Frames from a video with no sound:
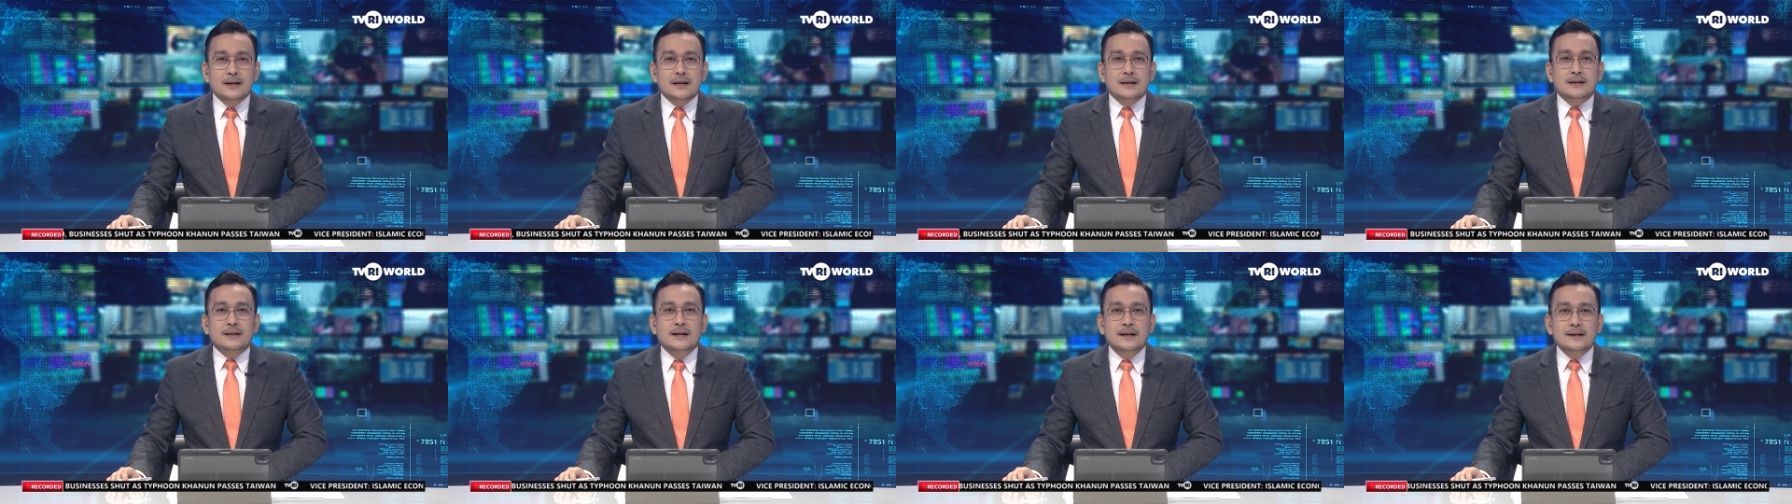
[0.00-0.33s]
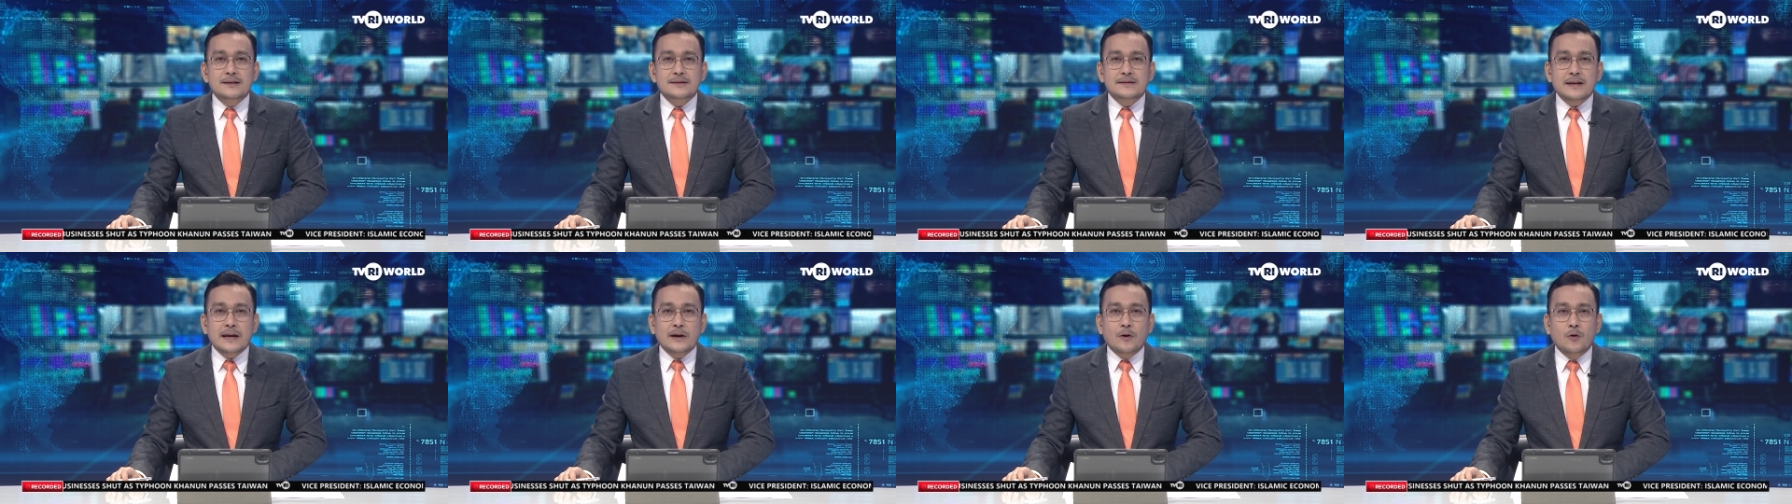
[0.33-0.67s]
key
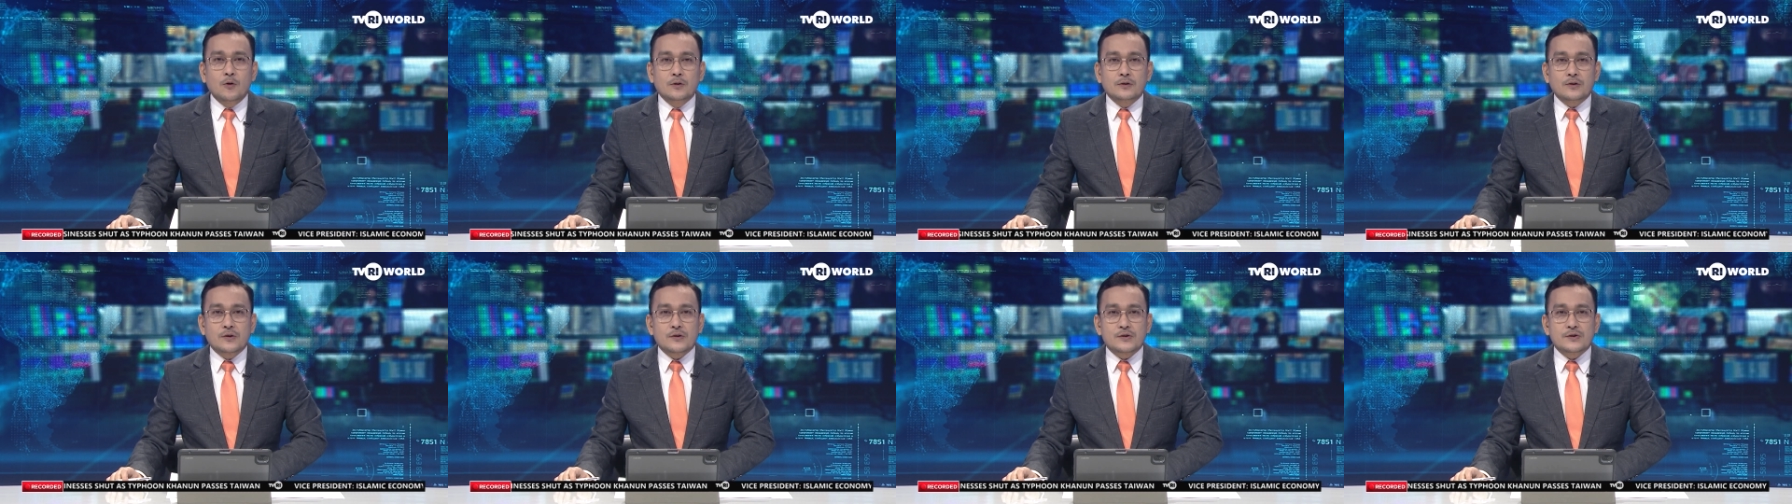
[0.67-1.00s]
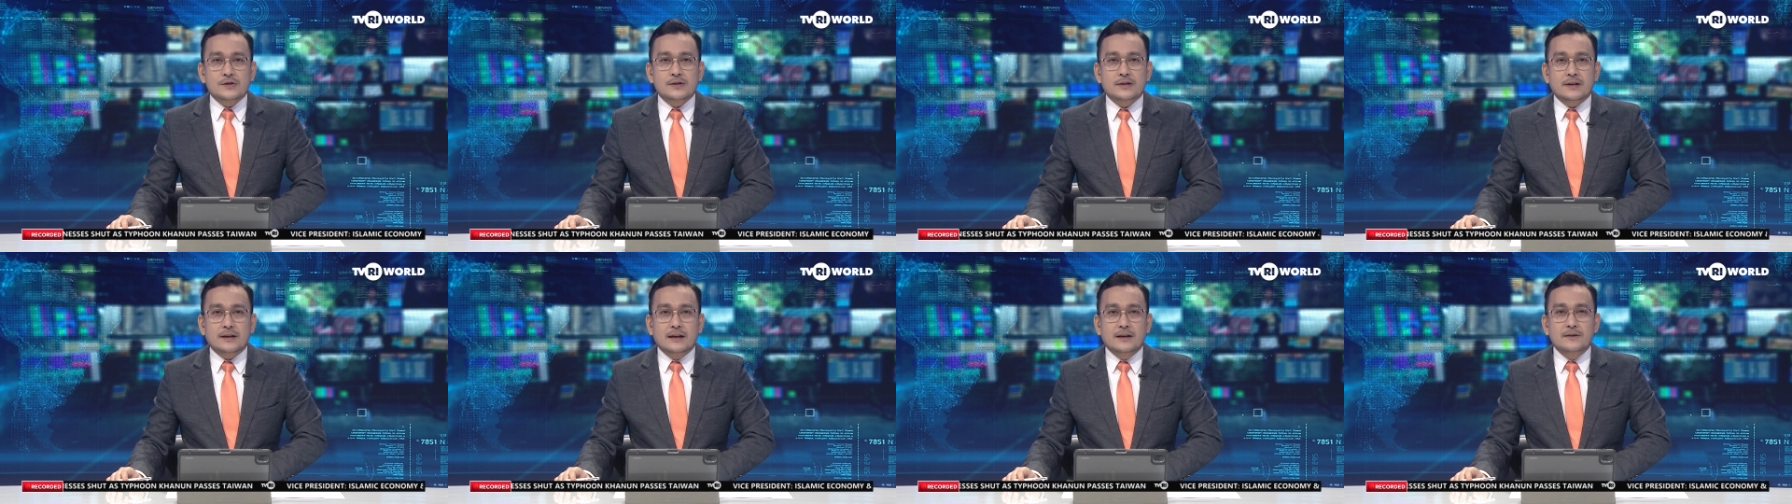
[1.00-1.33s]

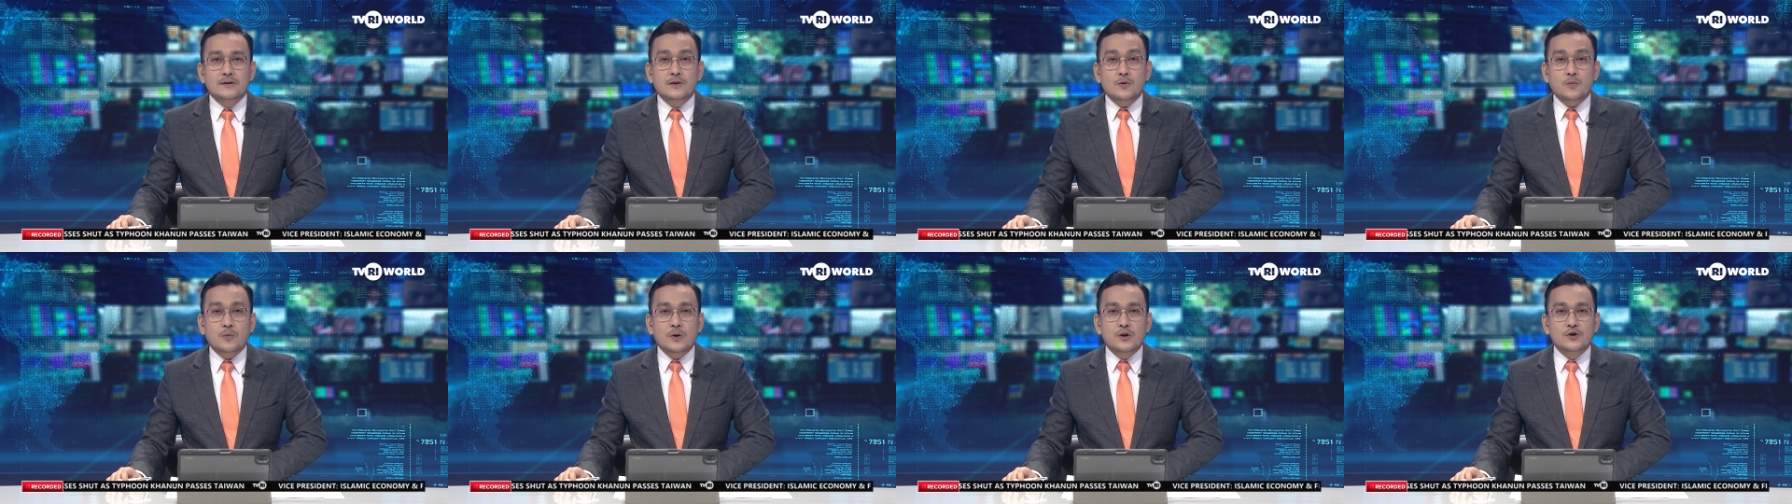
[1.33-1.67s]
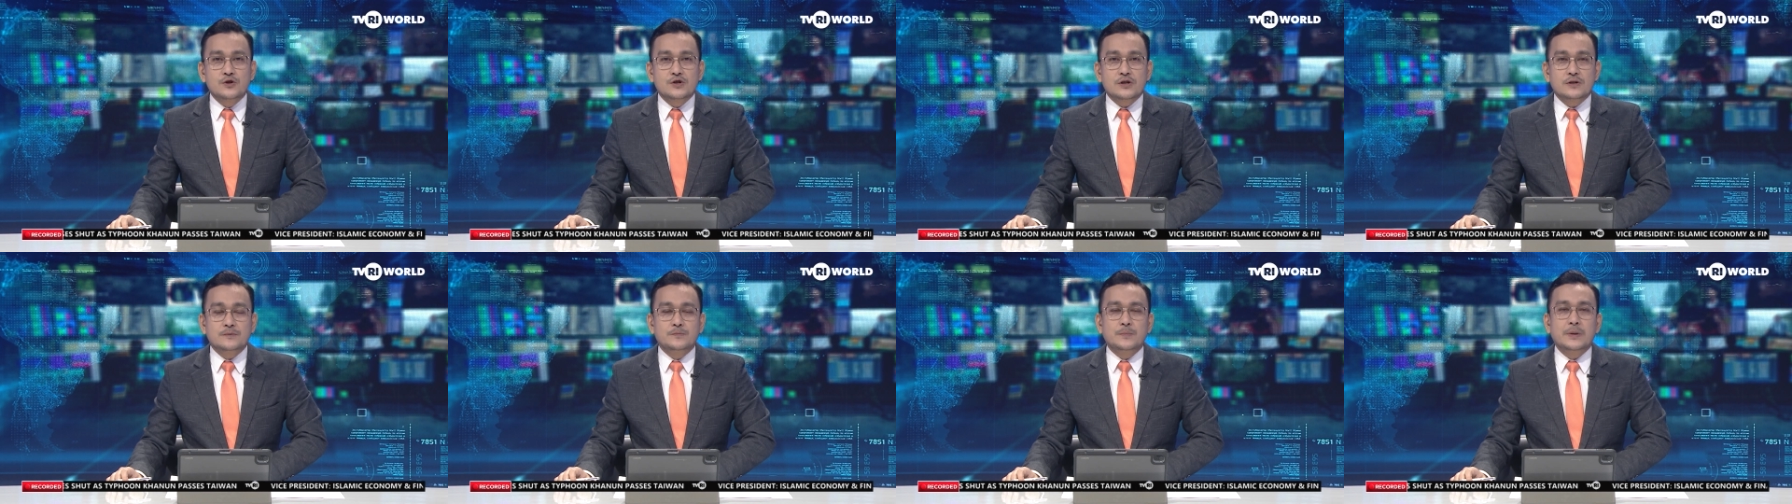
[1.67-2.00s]
stakeholders in the
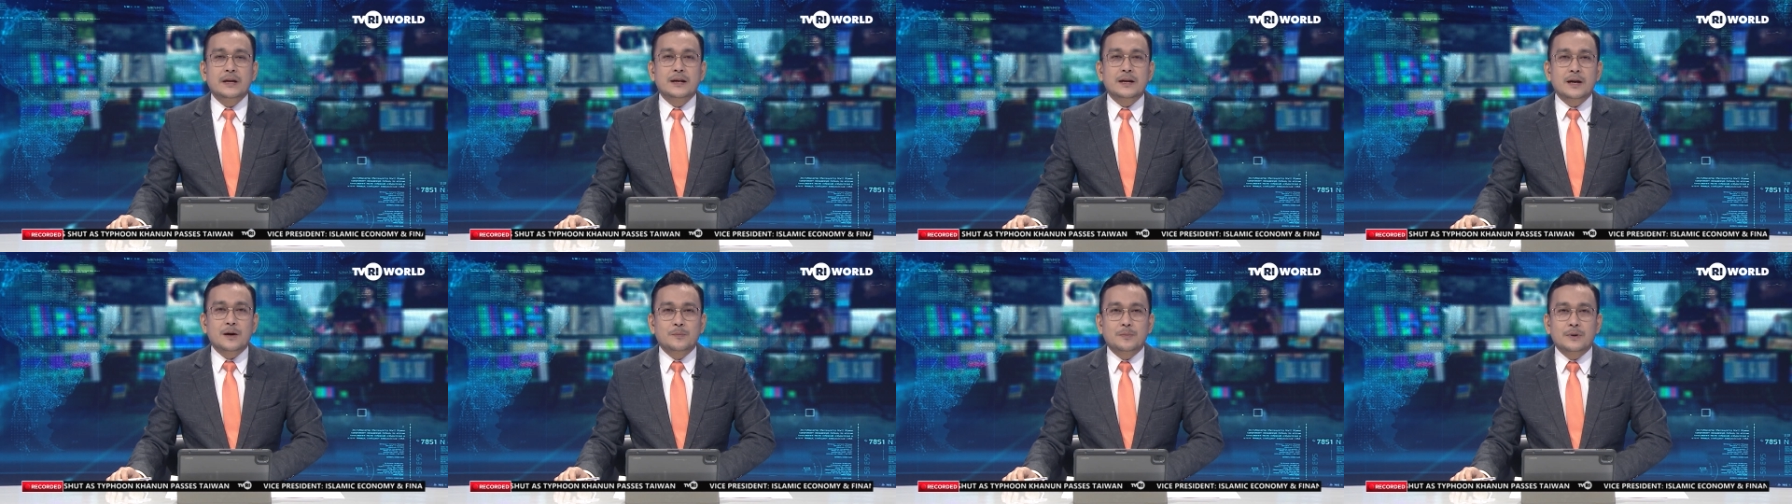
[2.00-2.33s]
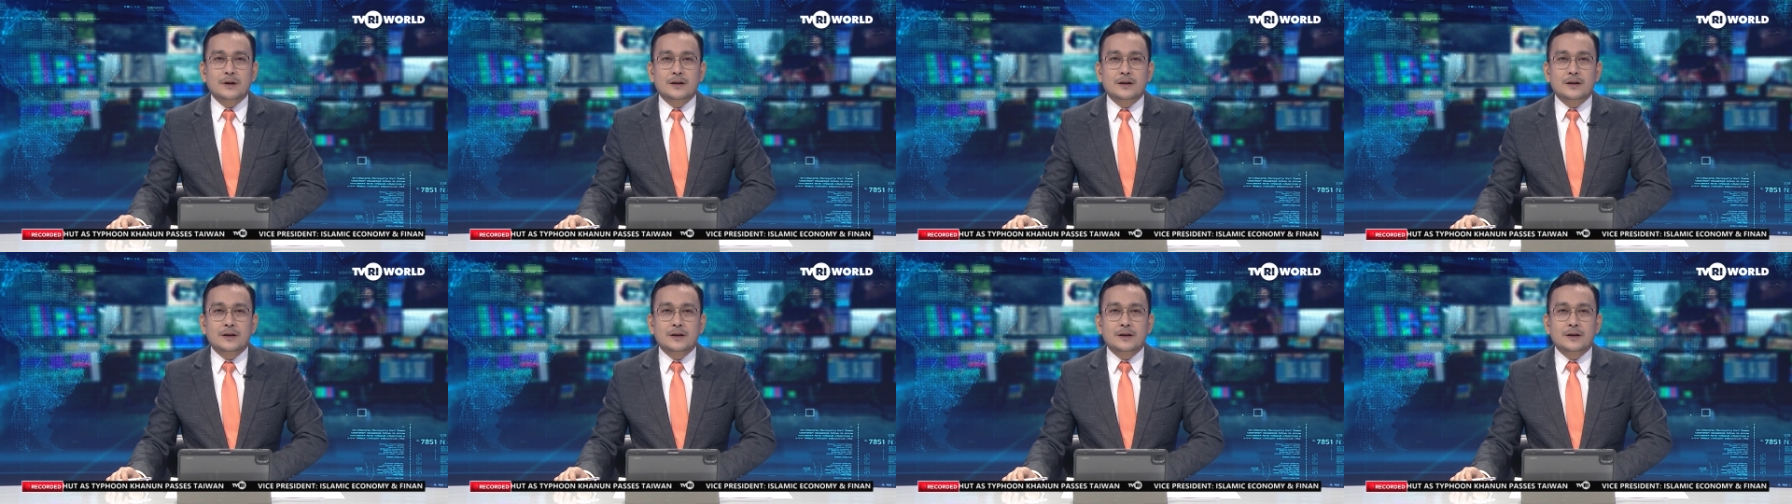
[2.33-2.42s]
region meet up